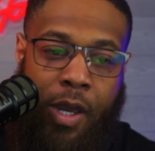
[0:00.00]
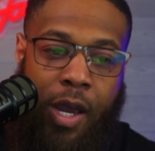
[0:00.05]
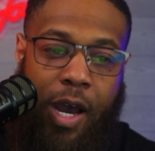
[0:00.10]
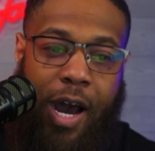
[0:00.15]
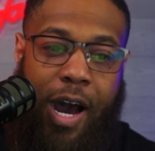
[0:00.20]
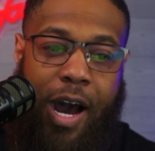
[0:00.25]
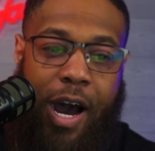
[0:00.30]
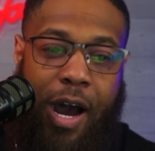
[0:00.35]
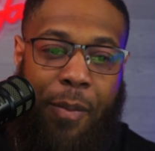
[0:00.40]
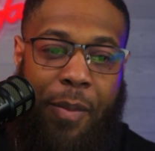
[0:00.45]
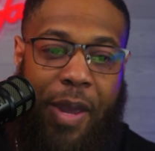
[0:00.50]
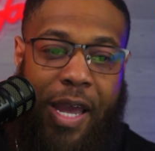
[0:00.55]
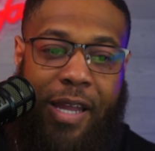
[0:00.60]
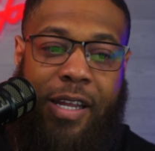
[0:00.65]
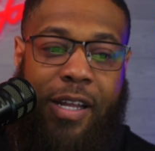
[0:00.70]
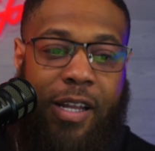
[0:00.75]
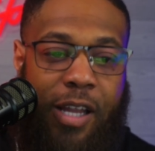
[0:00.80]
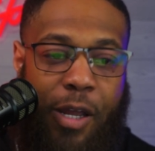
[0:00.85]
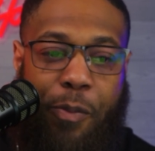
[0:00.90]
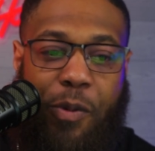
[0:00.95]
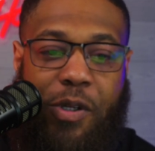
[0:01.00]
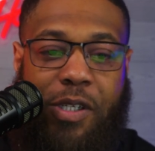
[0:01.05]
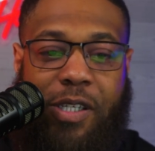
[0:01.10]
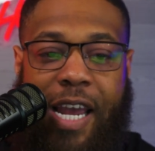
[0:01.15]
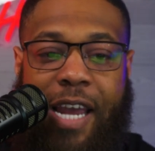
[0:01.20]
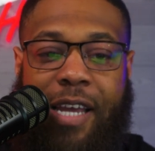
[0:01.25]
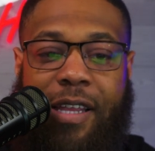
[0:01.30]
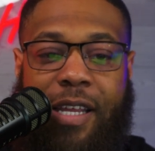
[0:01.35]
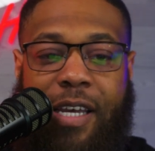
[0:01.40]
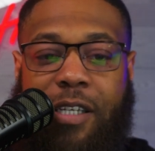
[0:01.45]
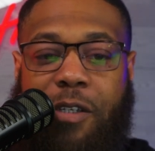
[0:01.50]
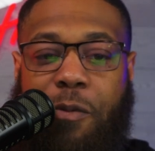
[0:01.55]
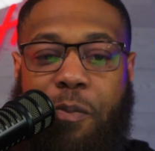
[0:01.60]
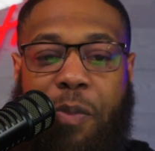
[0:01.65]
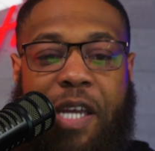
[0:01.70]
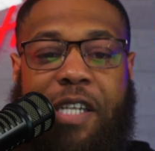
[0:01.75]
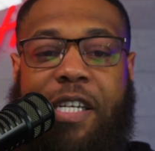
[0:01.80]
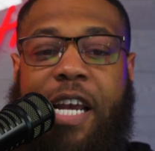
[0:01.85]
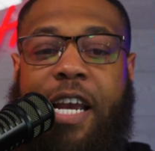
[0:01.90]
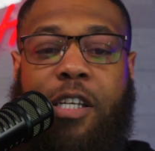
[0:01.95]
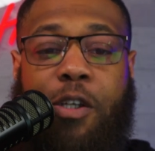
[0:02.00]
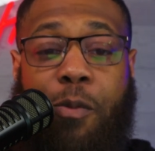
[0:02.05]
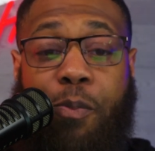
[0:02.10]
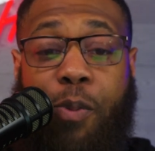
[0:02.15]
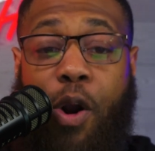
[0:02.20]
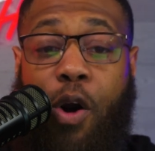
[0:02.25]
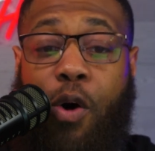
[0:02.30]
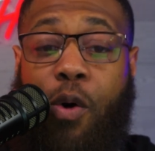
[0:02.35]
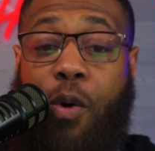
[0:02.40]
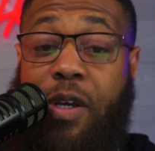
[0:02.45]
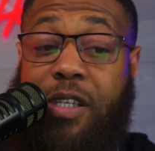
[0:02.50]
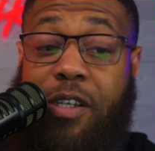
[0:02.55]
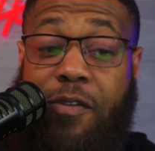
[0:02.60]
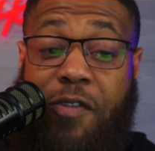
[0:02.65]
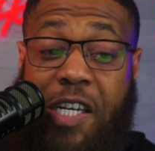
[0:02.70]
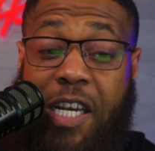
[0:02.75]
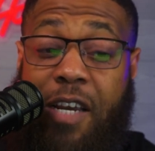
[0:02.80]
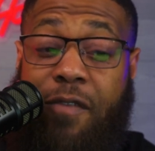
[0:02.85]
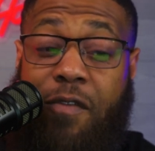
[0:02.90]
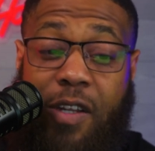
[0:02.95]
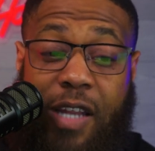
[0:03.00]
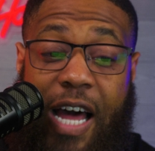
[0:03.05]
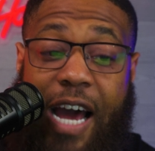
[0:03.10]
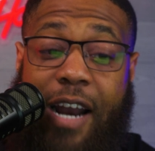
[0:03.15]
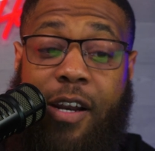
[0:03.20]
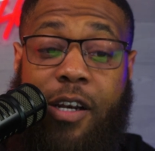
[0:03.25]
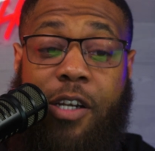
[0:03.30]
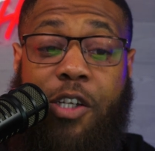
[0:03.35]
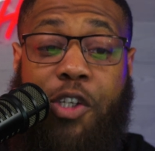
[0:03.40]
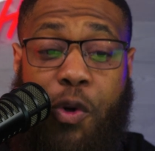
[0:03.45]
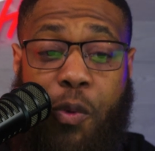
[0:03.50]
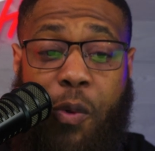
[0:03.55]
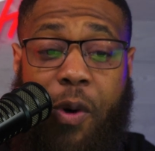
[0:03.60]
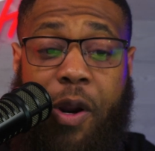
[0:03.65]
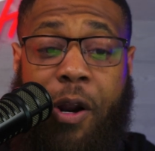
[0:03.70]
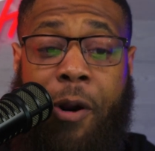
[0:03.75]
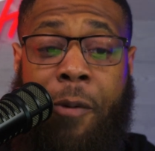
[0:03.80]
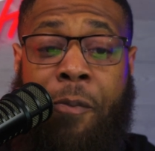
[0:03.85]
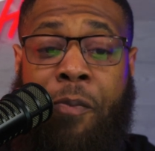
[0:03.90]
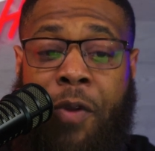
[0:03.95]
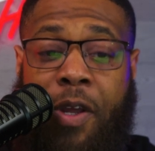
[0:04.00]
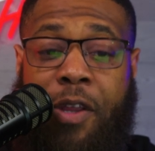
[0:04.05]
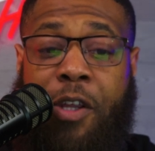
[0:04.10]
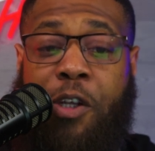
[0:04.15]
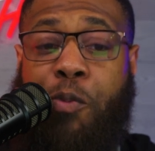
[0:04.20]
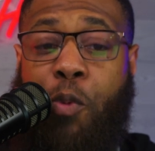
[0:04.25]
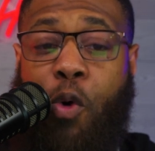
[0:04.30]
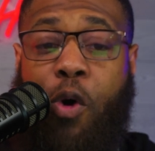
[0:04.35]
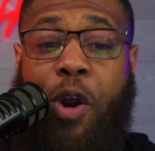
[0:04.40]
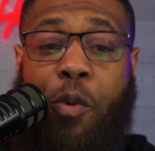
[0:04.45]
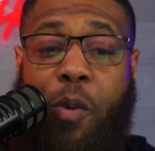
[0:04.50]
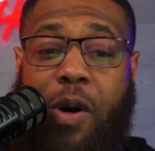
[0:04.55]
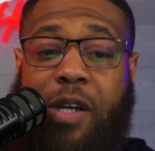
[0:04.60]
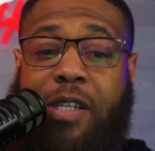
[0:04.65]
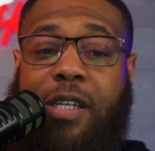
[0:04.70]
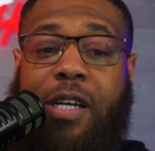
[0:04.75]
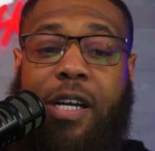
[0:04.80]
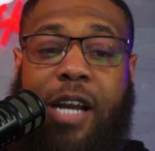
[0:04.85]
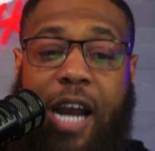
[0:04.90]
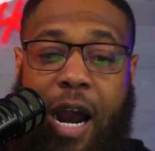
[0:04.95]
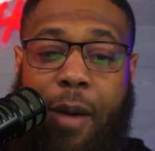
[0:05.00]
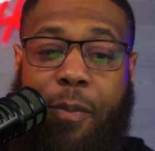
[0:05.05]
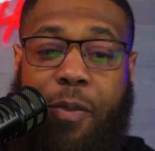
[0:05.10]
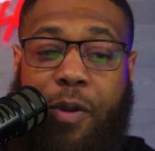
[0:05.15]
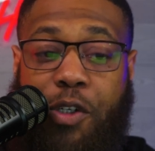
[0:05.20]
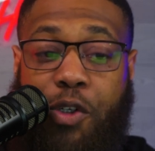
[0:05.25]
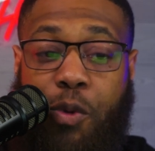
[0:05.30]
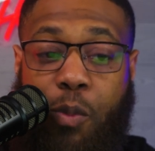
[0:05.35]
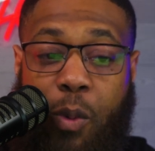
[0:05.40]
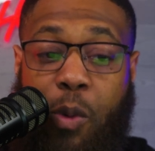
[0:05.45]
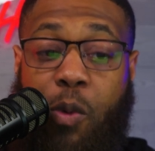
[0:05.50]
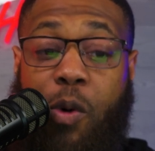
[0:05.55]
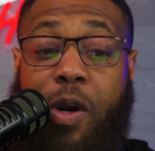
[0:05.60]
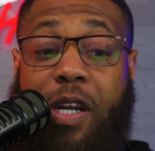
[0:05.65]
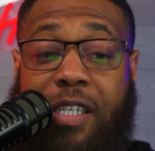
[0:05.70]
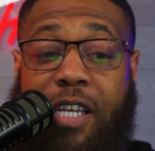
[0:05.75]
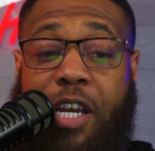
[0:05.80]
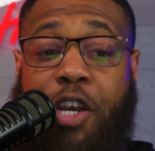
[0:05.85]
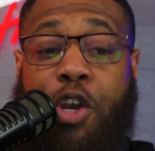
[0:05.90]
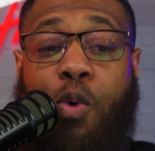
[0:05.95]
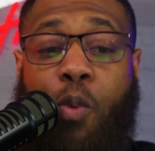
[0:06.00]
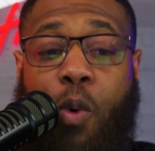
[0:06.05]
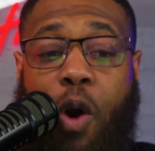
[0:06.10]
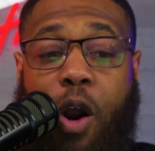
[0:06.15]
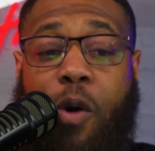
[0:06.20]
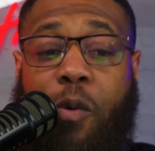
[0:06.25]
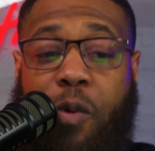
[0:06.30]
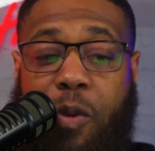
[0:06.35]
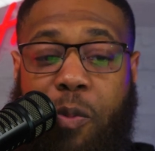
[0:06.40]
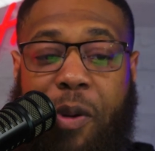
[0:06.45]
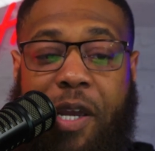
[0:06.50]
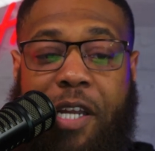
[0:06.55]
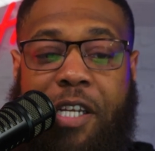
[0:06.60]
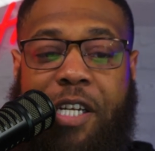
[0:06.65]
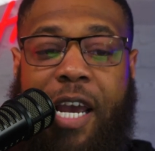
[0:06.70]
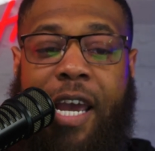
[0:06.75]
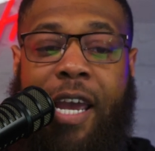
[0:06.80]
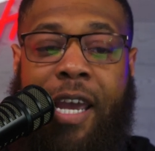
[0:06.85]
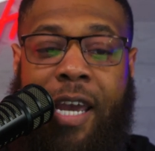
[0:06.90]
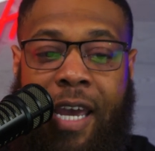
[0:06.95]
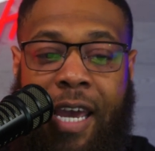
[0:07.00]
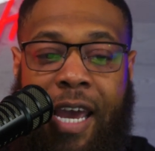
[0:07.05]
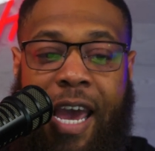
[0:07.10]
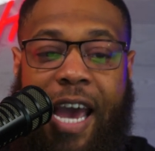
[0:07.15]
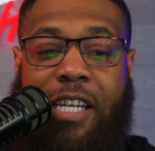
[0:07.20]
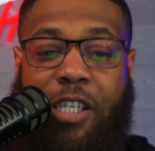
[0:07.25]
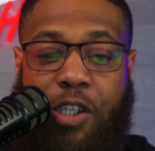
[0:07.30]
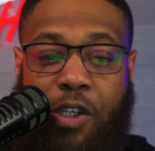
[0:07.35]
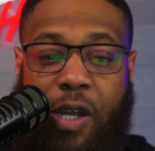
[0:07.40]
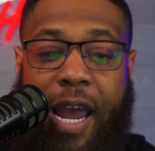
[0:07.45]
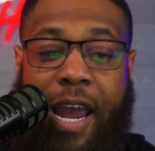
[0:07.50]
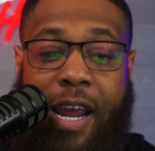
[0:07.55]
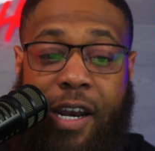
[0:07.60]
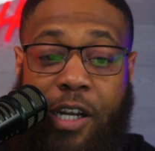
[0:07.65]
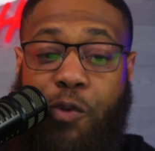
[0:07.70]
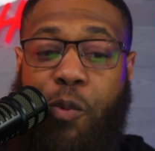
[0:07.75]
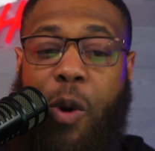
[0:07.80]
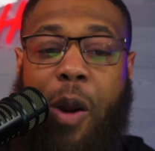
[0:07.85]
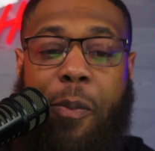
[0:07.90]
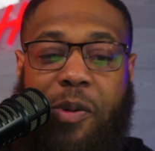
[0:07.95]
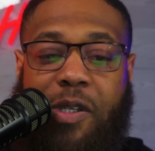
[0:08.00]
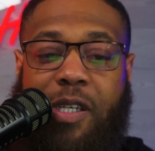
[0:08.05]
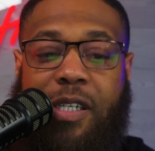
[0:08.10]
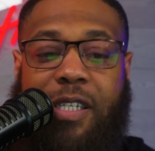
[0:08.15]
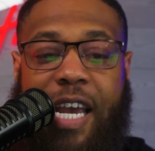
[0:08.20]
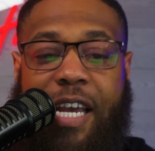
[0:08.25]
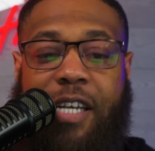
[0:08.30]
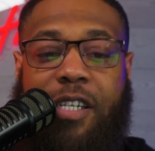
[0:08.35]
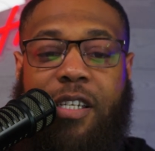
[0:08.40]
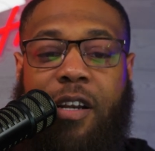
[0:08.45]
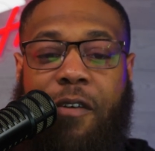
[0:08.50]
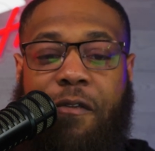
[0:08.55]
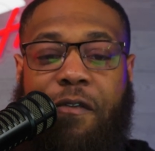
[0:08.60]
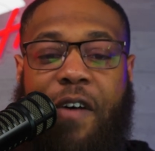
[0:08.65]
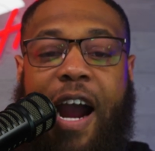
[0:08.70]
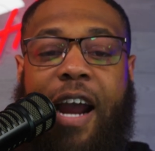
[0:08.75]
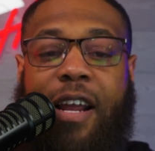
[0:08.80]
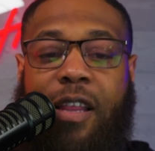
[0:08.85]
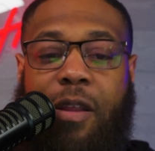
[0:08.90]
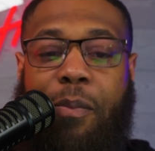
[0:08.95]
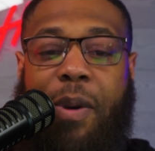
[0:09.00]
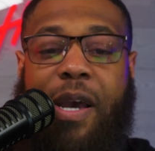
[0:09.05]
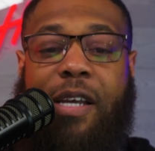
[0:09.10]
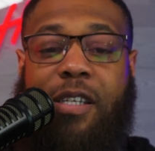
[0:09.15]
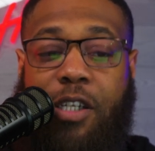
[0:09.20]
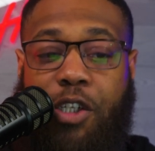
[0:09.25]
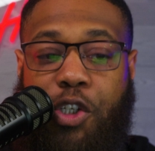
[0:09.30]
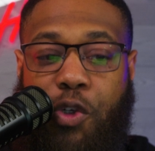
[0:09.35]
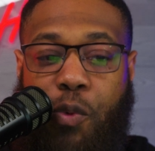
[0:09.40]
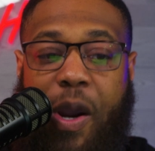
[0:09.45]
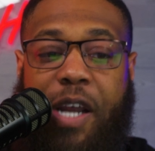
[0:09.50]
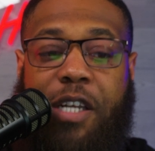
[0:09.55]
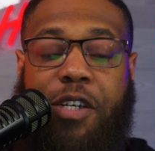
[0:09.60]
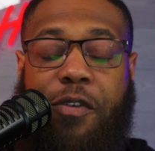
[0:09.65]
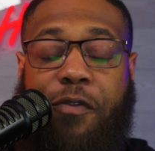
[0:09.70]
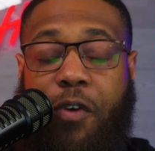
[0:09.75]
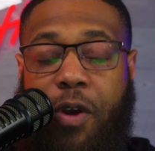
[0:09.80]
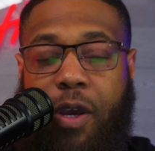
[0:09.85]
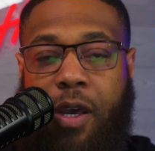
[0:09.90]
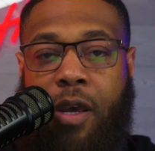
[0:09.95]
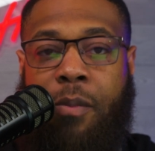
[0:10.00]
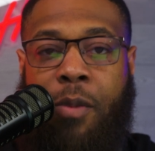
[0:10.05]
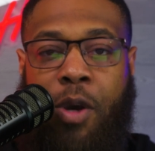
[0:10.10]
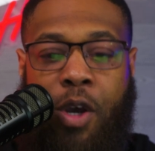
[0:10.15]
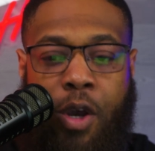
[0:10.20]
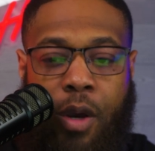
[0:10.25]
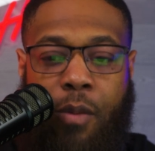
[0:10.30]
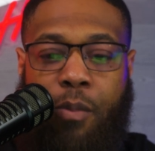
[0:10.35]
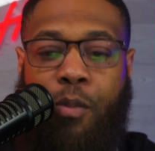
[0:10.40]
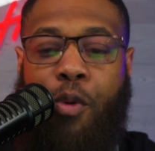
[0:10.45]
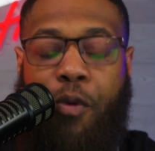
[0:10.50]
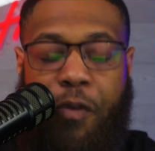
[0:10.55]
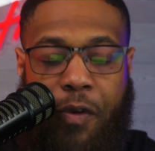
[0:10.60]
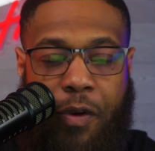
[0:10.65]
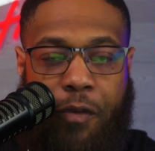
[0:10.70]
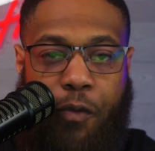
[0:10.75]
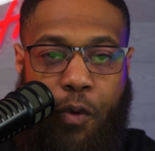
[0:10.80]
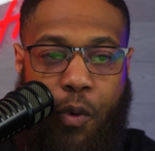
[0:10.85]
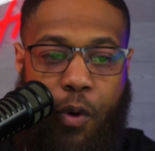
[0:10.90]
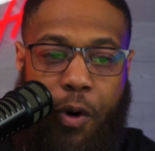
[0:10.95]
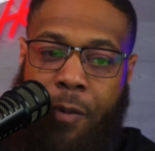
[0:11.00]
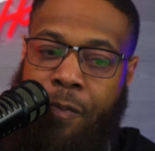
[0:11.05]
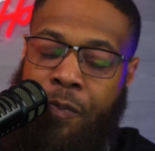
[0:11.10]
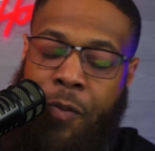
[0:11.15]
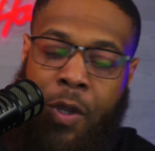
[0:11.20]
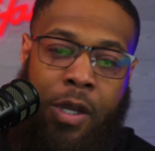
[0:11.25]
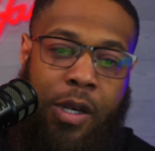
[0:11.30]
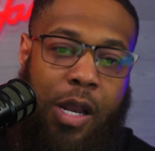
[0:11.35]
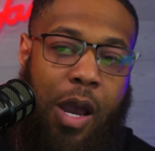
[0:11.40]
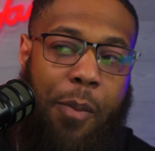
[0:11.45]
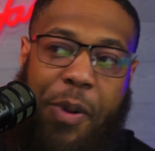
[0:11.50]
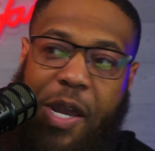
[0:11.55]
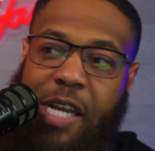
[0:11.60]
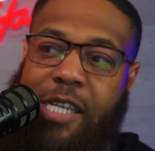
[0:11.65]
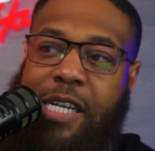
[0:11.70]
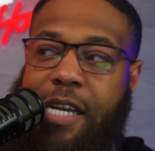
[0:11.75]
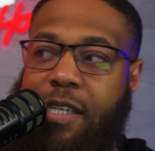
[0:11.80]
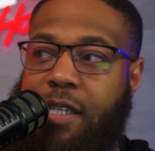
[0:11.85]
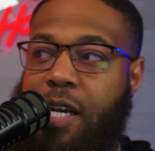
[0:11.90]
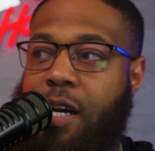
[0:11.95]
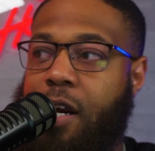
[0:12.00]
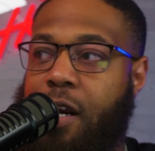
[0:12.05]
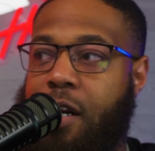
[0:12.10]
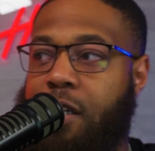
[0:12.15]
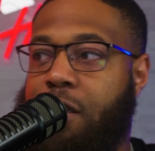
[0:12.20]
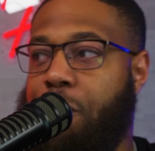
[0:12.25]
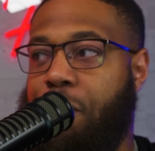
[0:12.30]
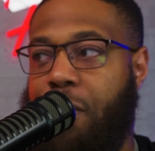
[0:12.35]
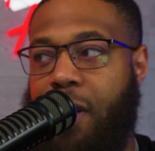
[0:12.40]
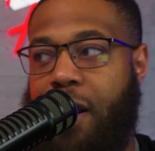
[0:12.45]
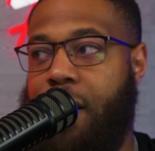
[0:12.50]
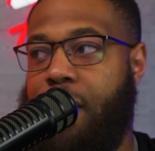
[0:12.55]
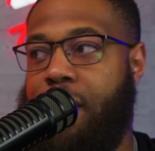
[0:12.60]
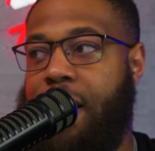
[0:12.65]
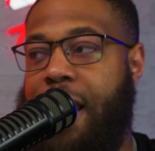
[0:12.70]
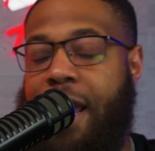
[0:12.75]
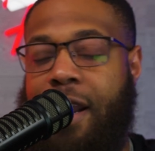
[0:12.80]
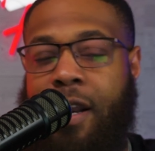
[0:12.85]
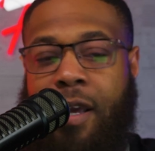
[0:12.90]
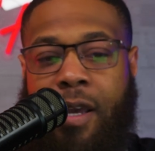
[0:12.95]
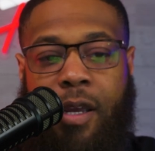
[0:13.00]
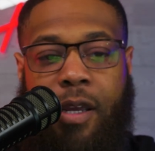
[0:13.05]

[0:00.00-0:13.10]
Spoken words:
And the Clippers saying this: PJ is a pro who has achieved a lot in his career, and there's more he wants to accomplish. We will continue working with PJ and his representation to find the best situation for him moving forward. Now, PJ Tucker is a player that,